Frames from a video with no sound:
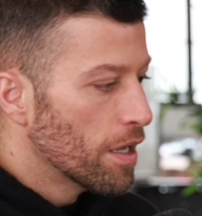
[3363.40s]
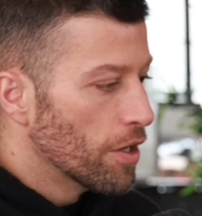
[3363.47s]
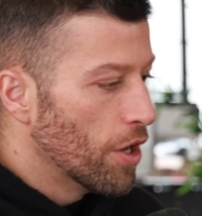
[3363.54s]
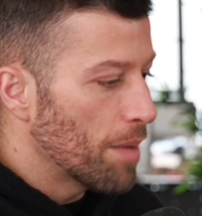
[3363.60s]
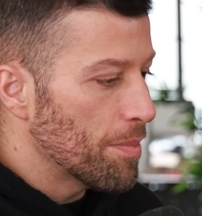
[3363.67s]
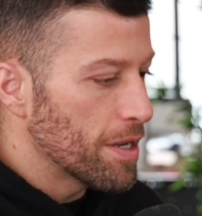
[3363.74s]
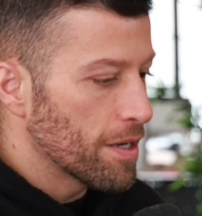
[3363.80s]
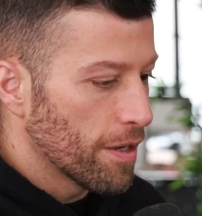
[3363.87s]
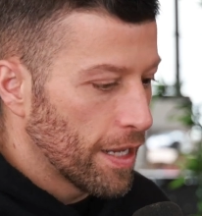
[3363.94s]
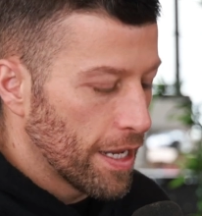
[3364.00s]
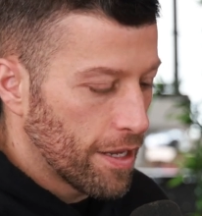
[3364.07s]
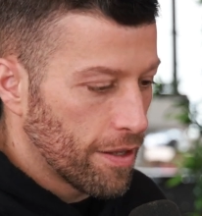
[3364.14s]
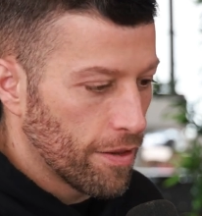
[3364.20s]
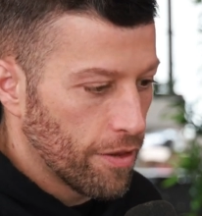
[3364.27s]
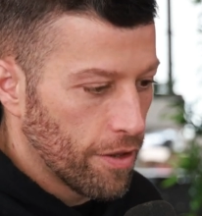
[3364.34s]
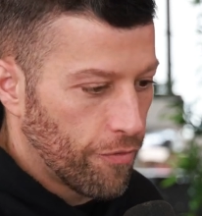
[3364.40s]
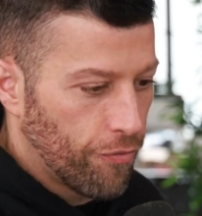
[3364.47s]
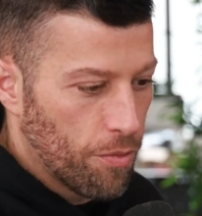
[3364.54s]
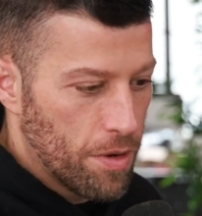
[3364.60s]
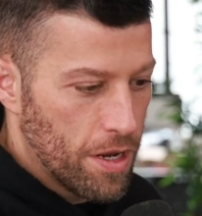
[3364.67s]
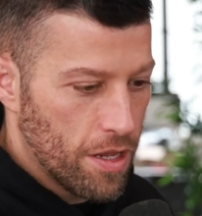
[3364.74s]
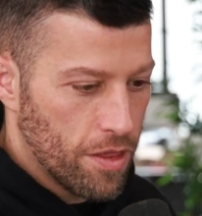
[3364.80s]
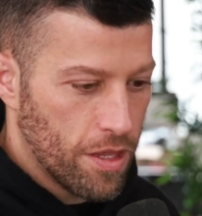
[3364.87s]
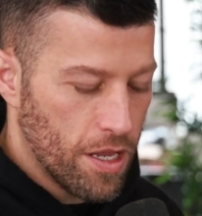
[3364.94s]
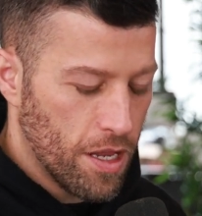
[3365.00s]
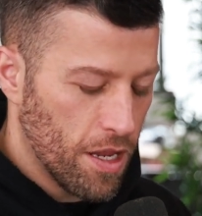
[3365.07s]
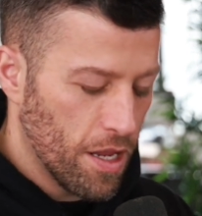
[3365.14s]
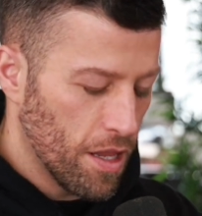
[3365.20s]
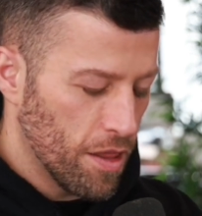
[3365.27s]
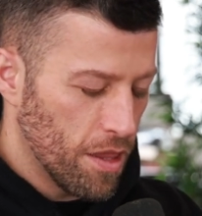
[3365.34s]
No, I mean, like, look, for me,
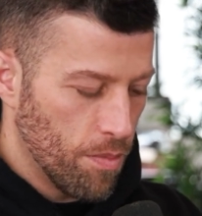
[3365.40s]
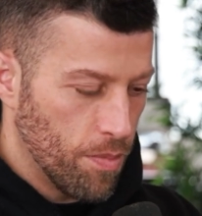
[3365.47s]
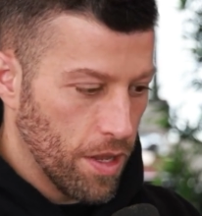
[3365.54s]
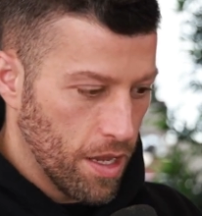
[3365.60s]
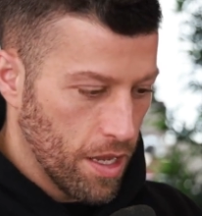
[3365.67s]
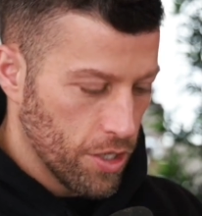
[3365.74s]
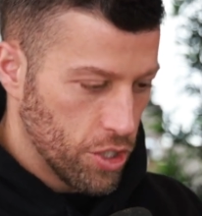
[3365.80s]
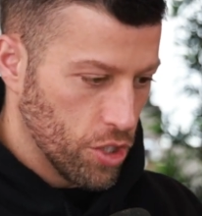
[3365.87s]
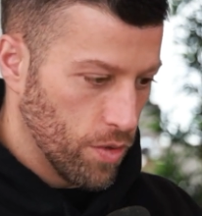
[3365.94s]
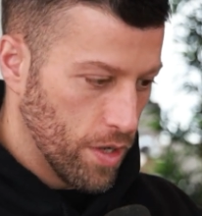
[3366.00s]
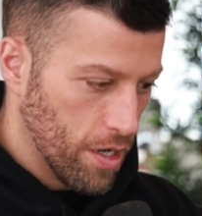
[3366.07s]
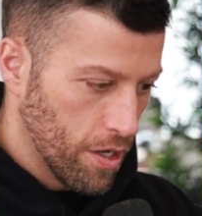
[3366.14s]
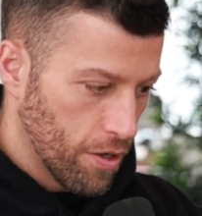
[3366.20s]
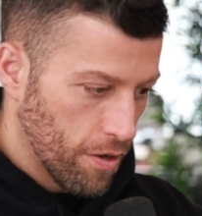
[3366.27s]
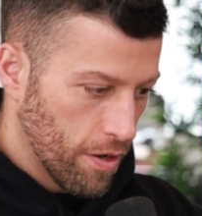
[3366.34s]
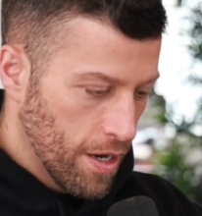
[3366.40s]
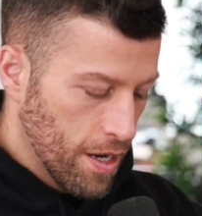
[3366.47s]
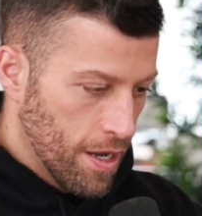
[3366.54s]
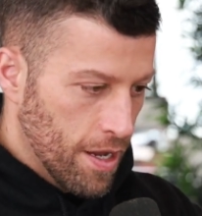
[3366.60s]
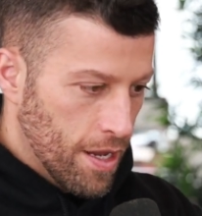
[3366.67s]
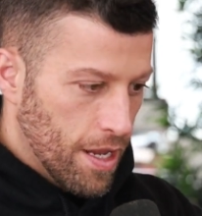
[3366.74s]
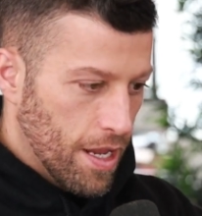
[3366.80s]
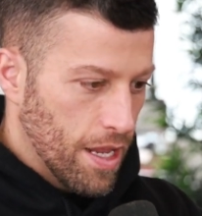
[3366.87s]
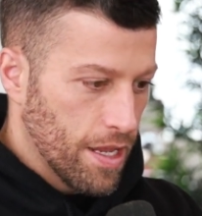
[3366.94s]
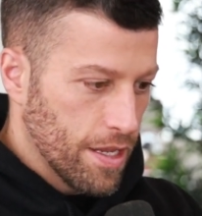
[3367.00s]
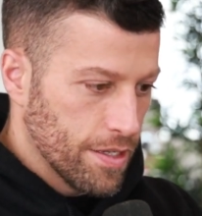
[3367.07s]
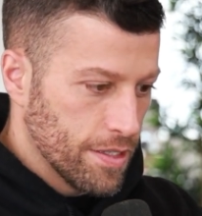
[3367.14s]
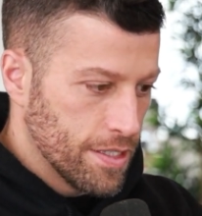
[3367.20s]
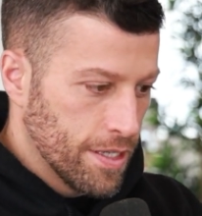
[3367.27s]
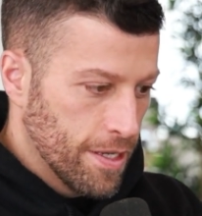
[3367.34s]
the big issue here
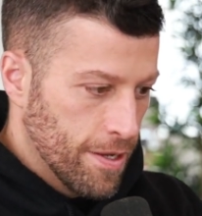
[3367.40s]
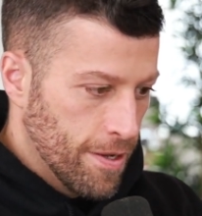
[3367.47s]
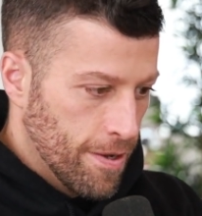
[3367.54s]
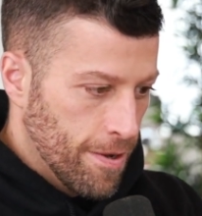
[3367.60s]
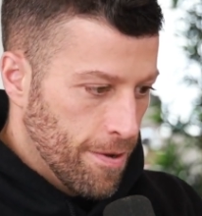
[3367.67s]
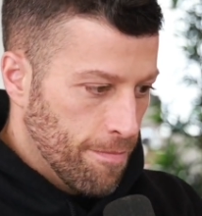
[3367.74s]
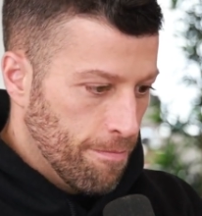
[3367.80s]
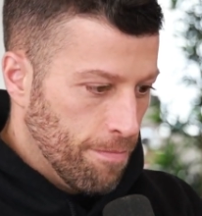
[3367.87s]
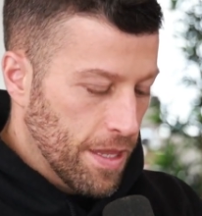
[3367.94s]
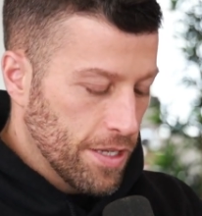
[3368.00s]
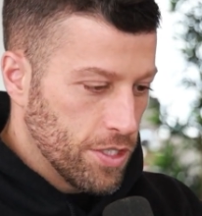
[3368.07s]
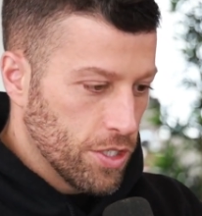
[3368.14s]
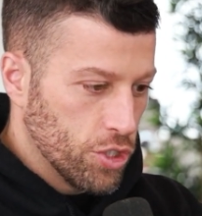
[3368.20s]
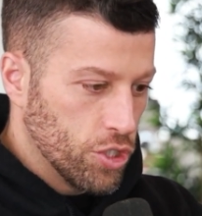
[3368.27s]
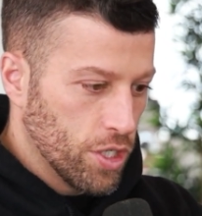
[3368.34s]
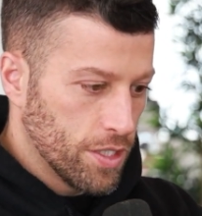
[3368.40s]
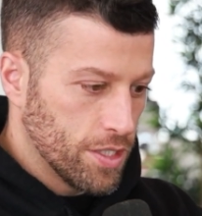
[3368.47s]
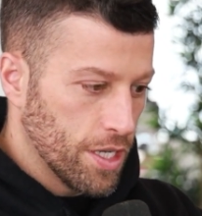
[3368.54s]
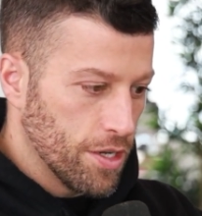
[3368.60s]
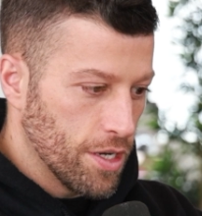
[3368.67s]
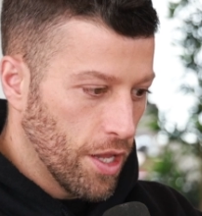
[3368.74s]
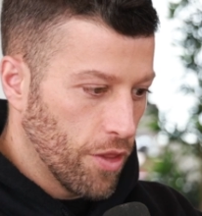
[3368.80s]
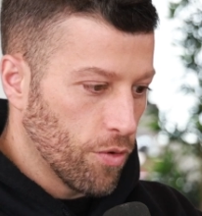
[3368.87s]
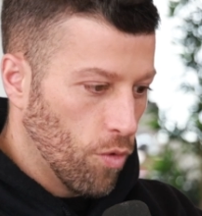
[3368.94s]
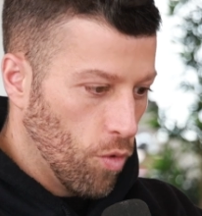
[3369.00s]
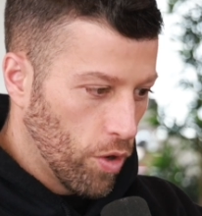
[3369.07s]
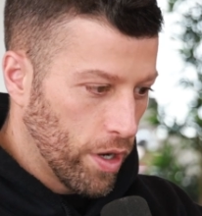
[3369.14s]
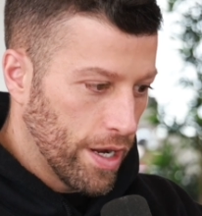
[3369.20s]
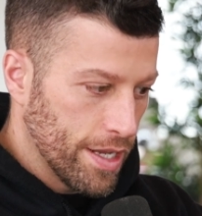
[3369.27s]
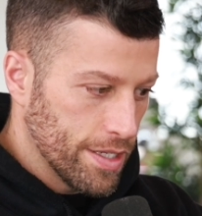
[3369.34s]
is this is just another
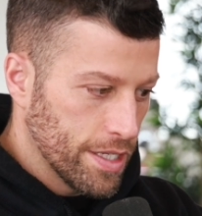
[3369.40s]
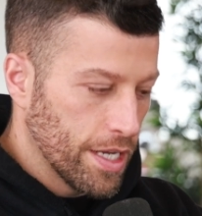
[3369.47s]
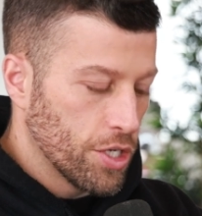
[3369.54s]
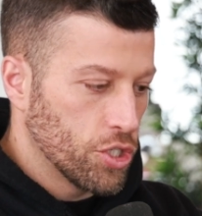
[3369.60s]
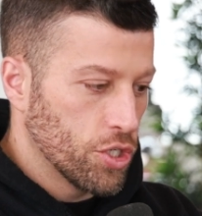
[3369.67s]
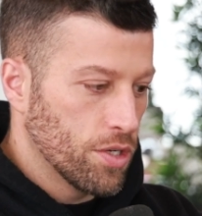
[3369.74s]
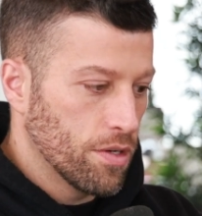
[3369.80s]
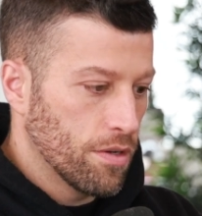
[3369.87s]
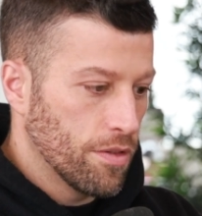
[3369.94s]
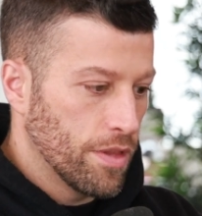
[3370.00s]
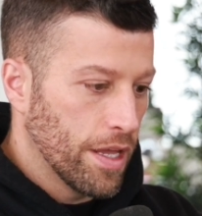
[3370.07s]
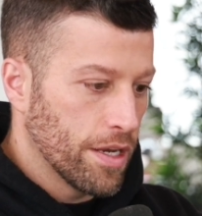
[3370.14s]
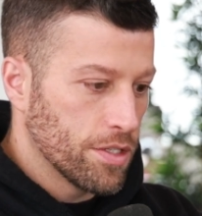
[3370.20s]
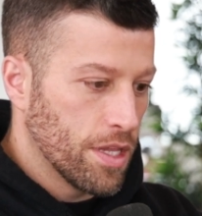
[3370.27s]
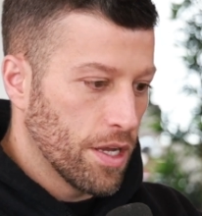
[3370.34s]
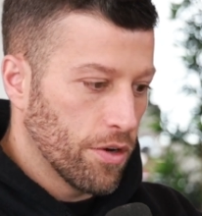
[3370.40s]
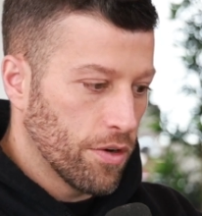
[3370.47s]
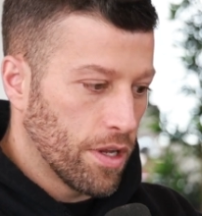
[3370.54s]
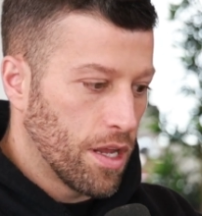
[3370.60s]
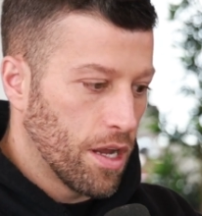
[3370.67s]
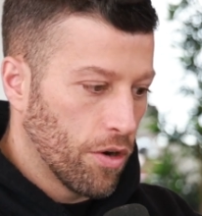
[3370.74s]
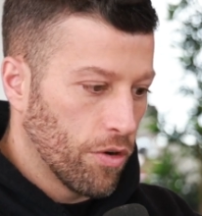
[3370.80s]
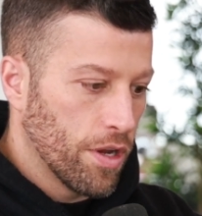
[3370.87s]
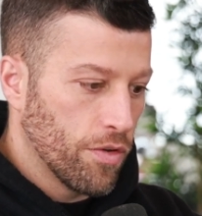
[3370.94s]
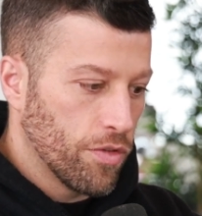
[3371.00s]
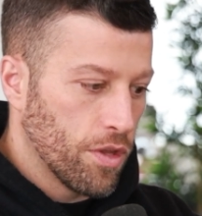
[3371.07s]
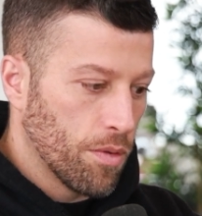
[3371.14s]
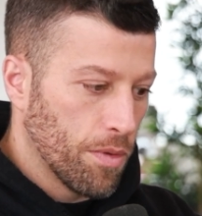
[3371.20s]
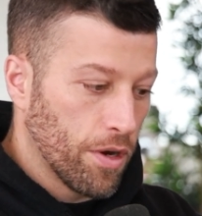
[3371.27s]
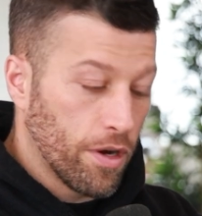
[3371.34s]
organization that is there to carry out
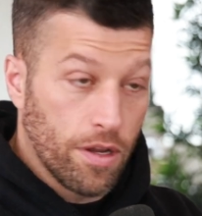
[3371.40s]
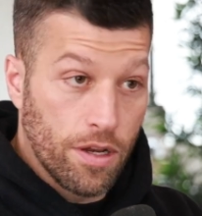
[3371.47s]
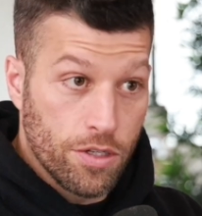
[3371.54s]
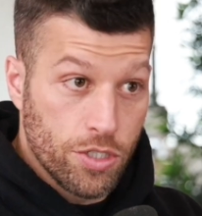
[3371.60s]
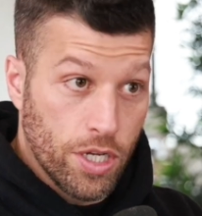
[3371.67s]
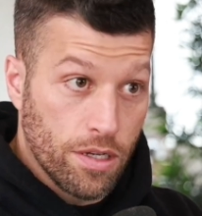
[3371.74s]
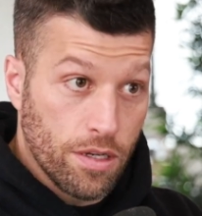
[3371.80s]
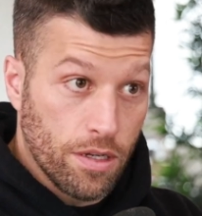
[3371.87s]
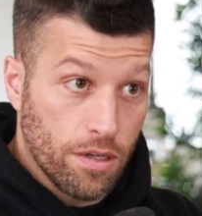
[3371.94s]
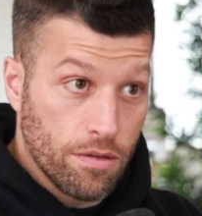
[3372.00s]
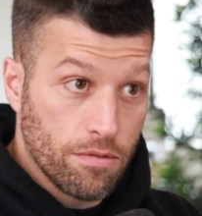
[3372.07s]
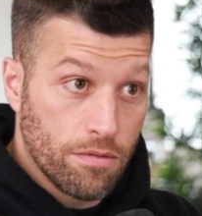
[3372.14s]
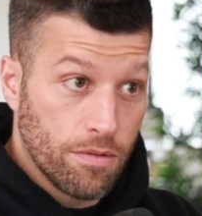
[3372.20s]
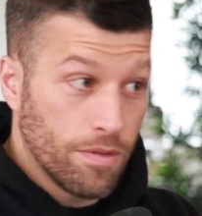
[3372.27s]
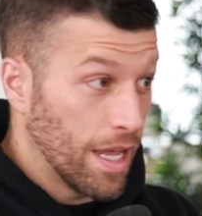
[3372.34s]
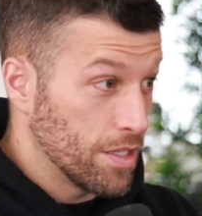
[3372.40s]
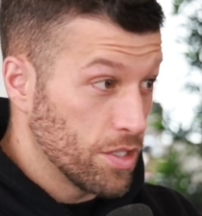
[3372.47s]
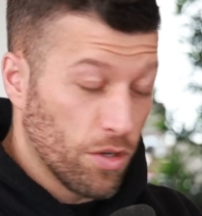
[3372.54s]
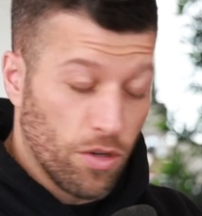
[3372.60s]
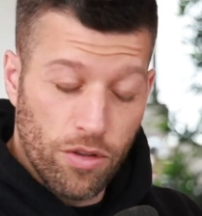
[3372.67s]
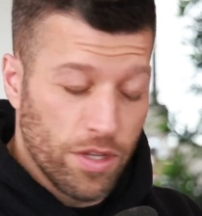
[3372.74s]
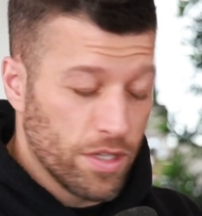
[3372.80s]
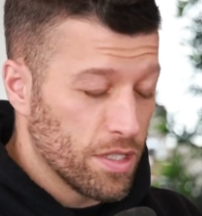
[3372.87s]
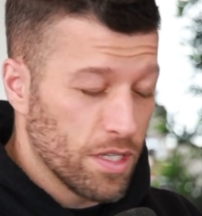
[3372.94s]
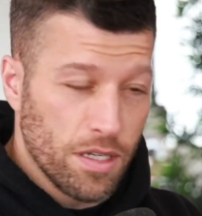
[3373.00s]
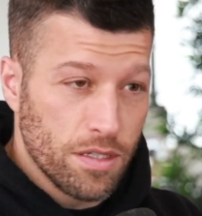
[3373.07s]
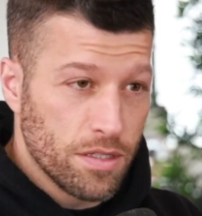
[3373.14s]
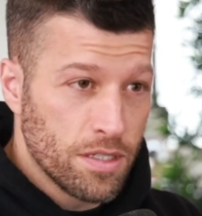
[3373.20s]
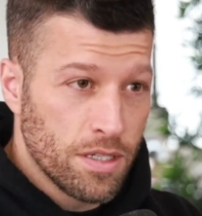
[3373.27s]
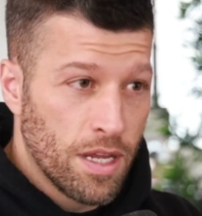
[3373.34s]
the American agenda. That's all this
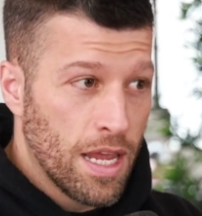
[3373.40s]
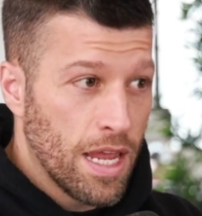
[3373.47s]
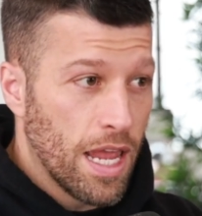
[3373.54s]
is.